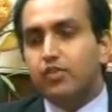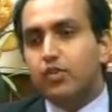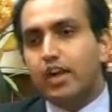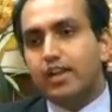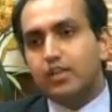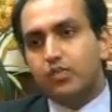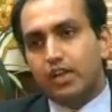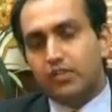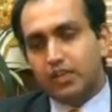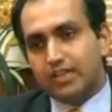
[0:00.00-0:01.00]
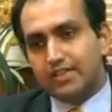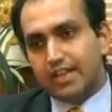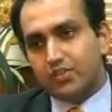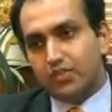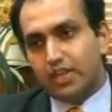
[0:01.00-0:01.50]
look at the 21st
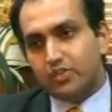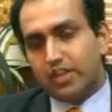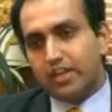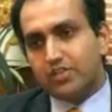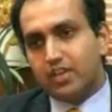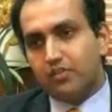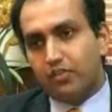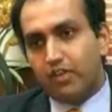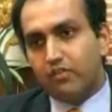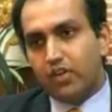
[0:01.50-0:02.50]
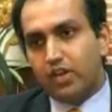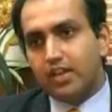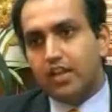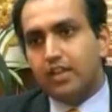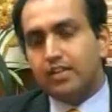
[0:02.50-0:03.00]
century educational
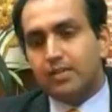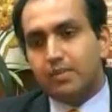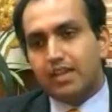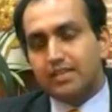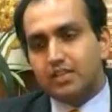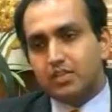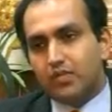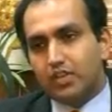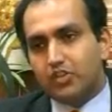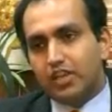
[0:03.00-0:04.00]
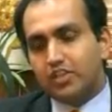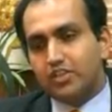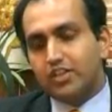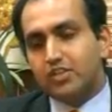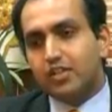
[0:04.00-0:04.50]
framework, the ministers of
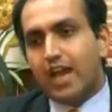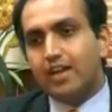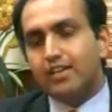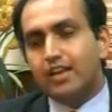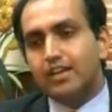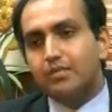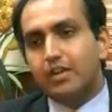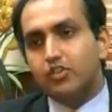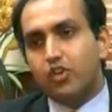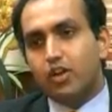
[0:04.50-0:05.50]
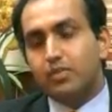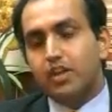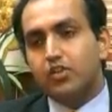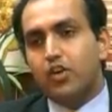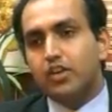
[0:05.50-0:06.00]
education in United Kingdom and Europe,
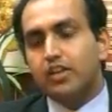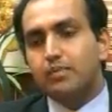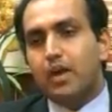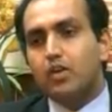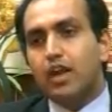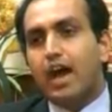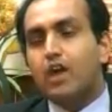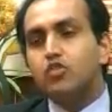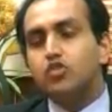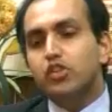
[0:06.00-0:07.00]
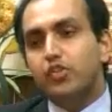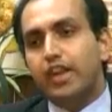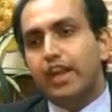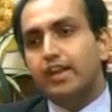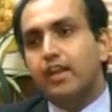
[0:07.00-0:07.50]
they're talking about how to
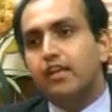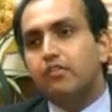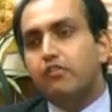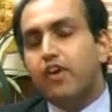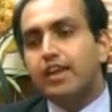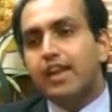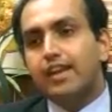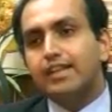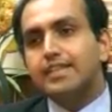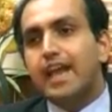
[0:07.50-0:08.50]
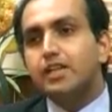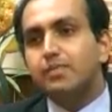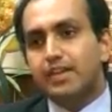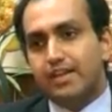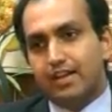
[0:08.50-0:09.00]
create fun and
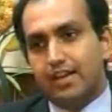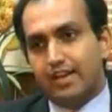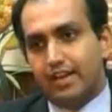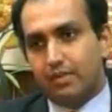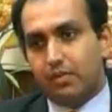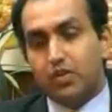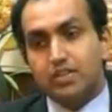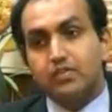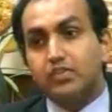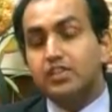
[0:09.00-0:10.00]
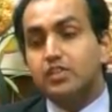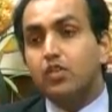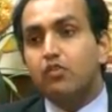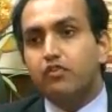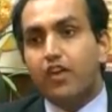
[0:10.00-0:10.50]
excitement in learning. Because if there's
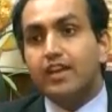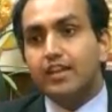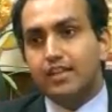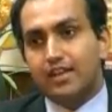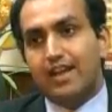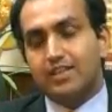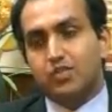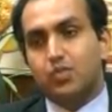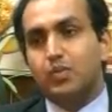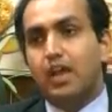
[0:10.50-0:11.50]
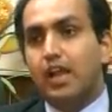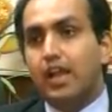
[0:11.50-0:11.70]
no fun in the classroom,